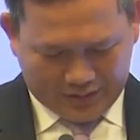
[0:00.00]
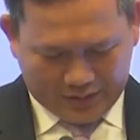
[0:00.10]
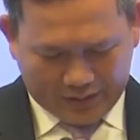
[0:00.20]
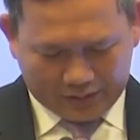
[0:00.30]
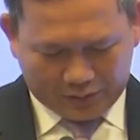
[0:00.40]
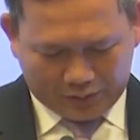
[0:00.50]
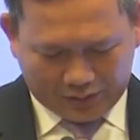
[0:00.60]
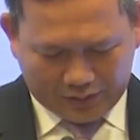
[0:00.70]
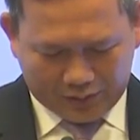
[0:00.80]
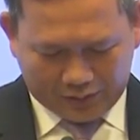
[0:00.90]
And to
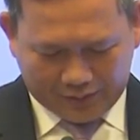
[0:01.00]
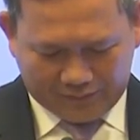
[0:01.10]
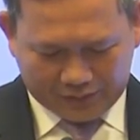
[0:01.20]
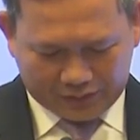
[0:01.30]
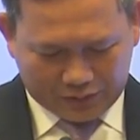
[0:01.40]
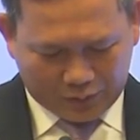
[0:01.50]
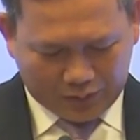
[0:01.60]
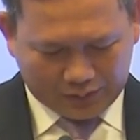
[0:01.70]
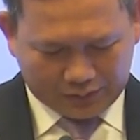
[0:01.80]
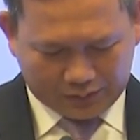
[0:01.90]
conclude, I visit the
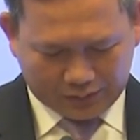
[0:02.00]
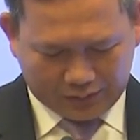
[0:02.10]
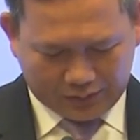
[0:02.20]
U.S.